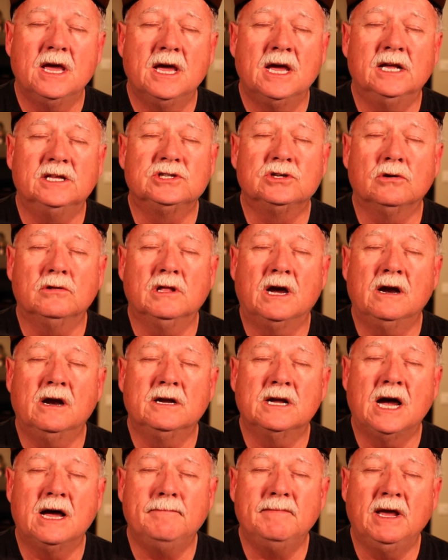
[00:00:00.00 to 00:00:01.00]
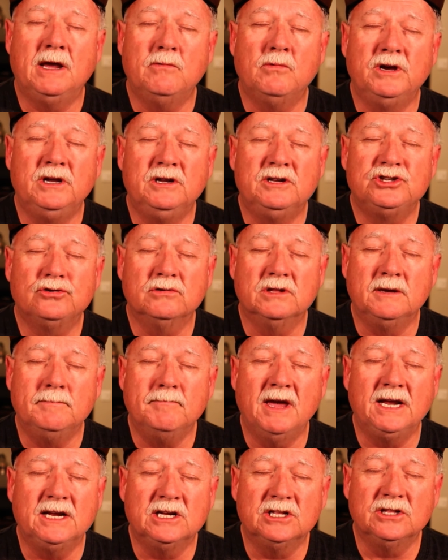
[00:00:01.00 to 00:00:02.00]
And so, Lord God, may we truly
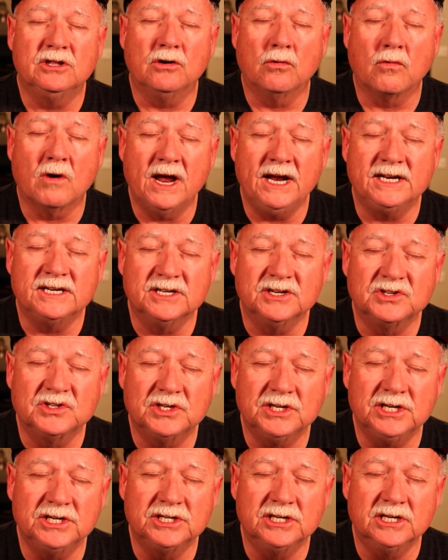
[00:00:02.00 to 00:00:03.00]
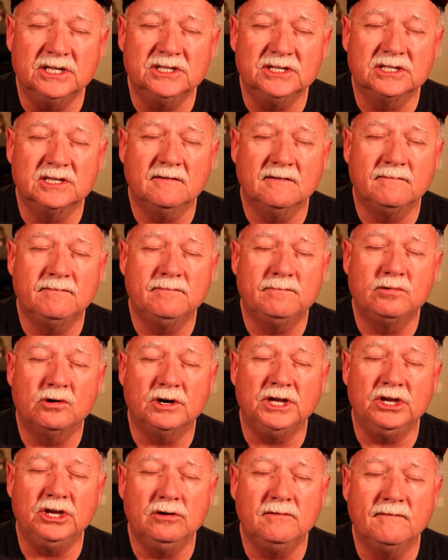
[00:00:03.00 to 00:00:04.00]
make the right decisions of
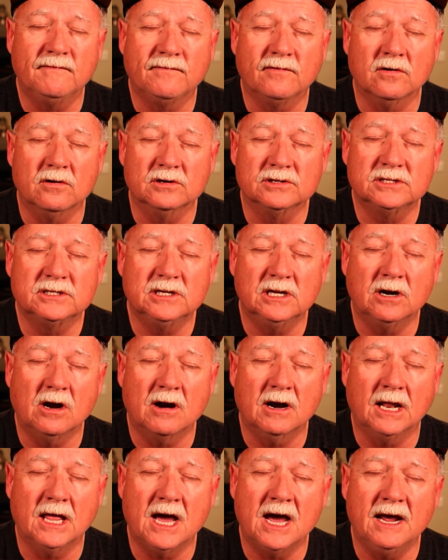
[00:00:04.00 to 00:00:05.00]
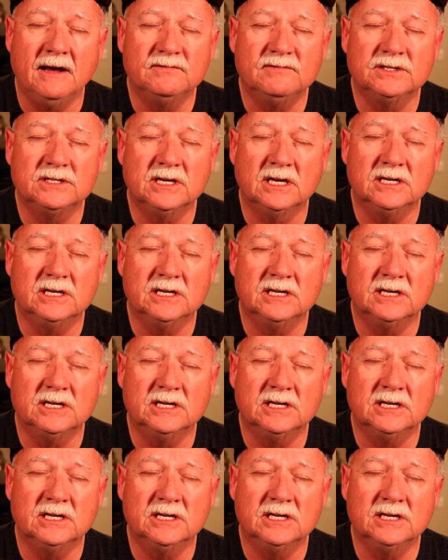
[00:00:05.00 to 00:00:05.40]
putting you first in our lives